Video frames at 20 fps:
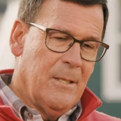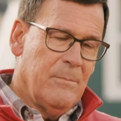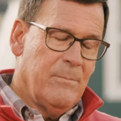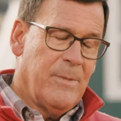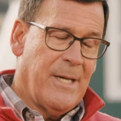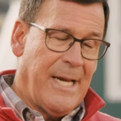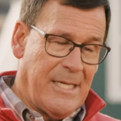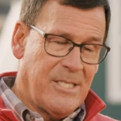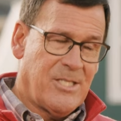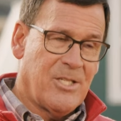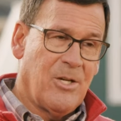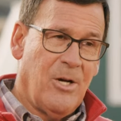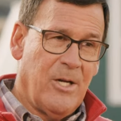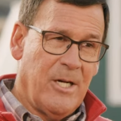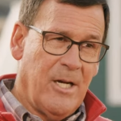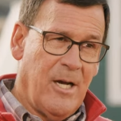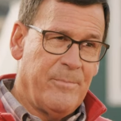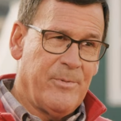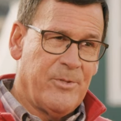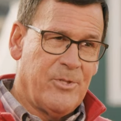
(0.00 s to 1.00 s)
But I saw
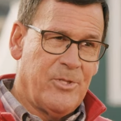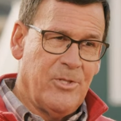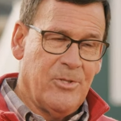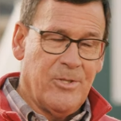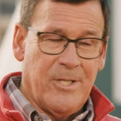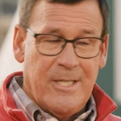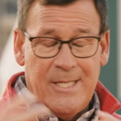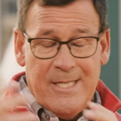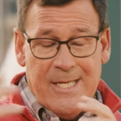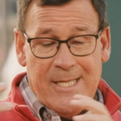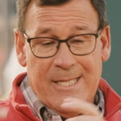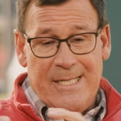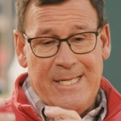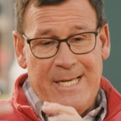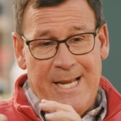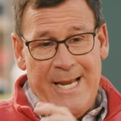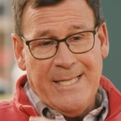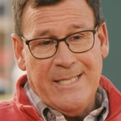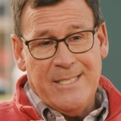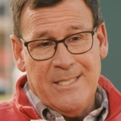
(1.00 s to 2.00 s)
an opportunity
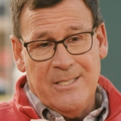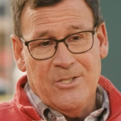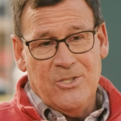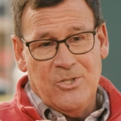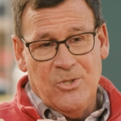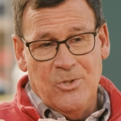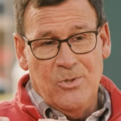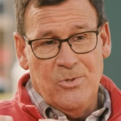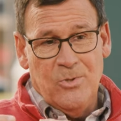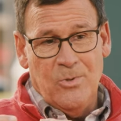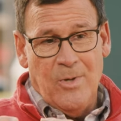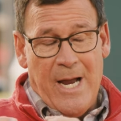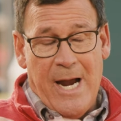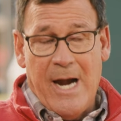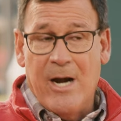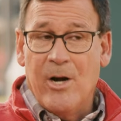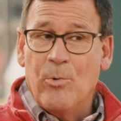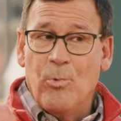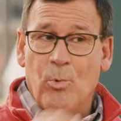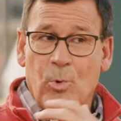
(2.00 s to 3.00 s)
connected to
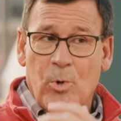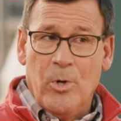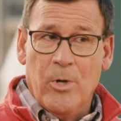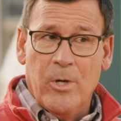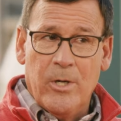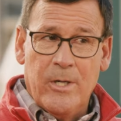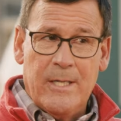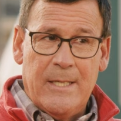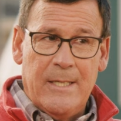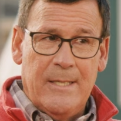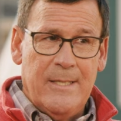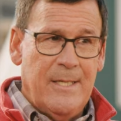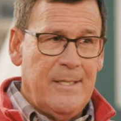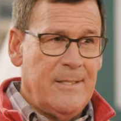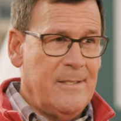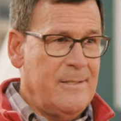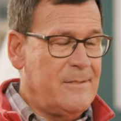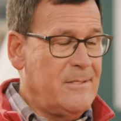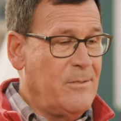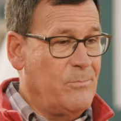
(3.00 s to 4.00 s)
our work
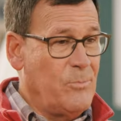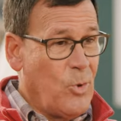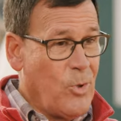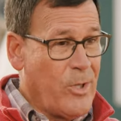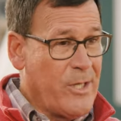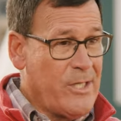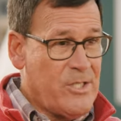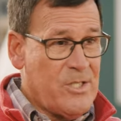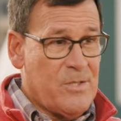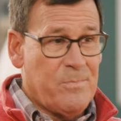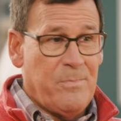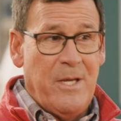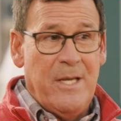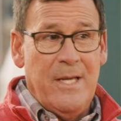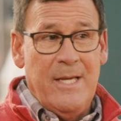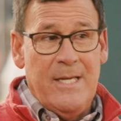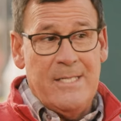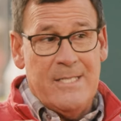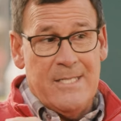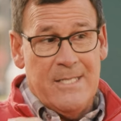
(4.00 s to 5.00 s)
in the mortgage
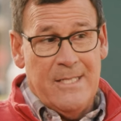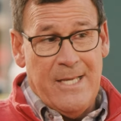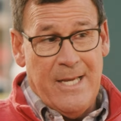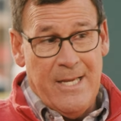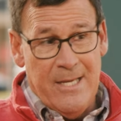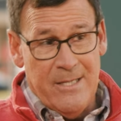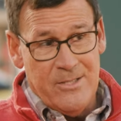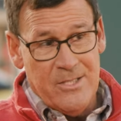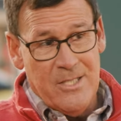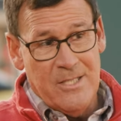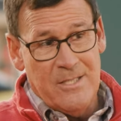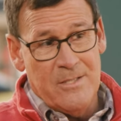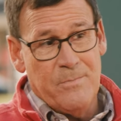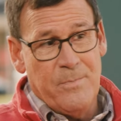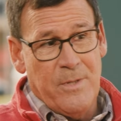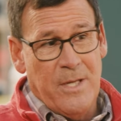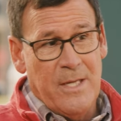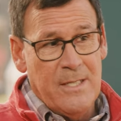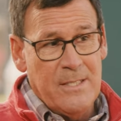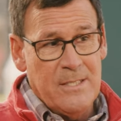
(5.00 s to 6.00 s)
space and the housing
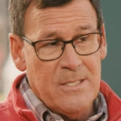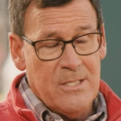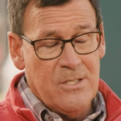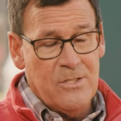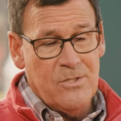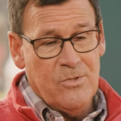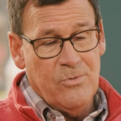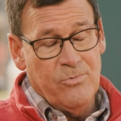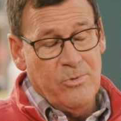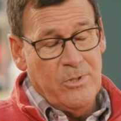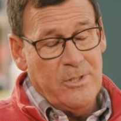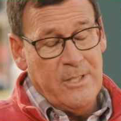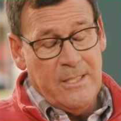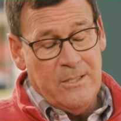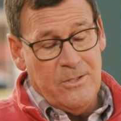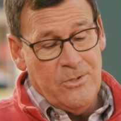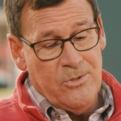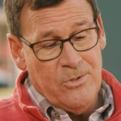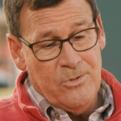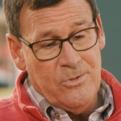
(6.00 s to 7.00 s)
space to really
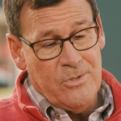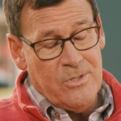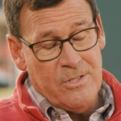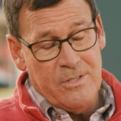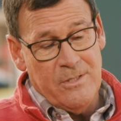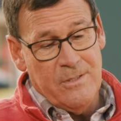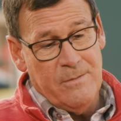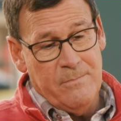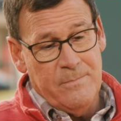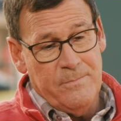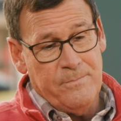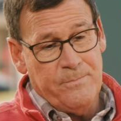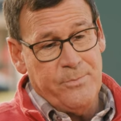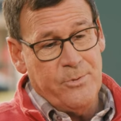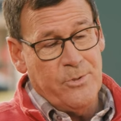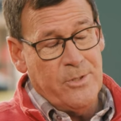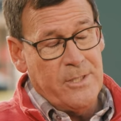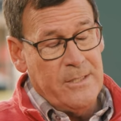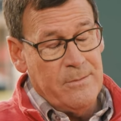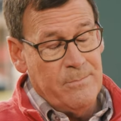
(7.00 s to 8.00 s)
do some
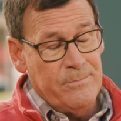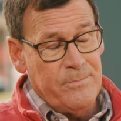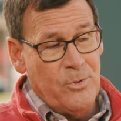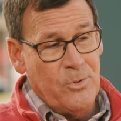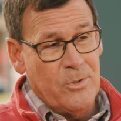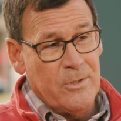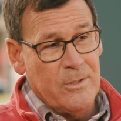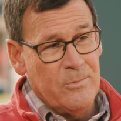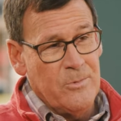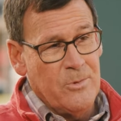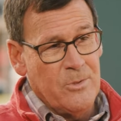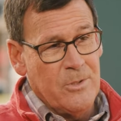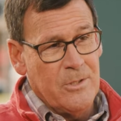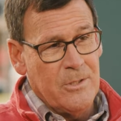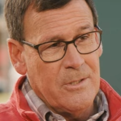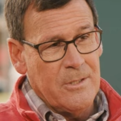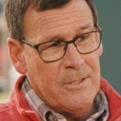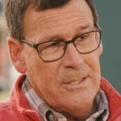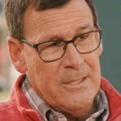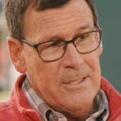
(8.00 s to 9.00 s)
pretty important work.